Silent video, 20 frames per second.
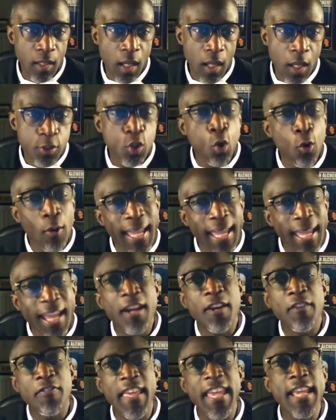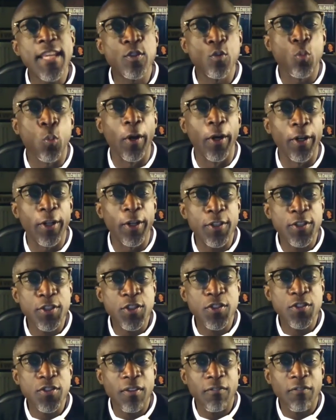So hear these
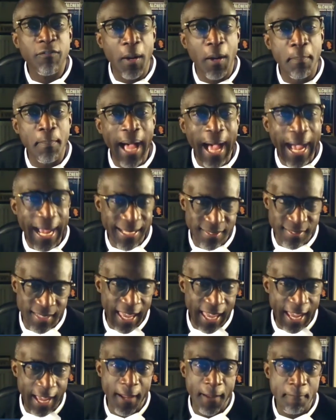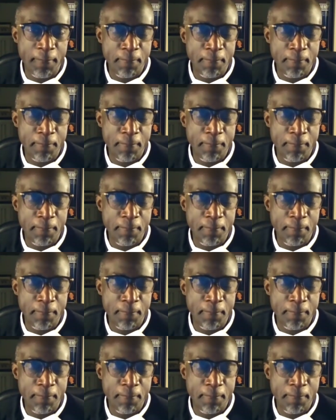words from Isaiah.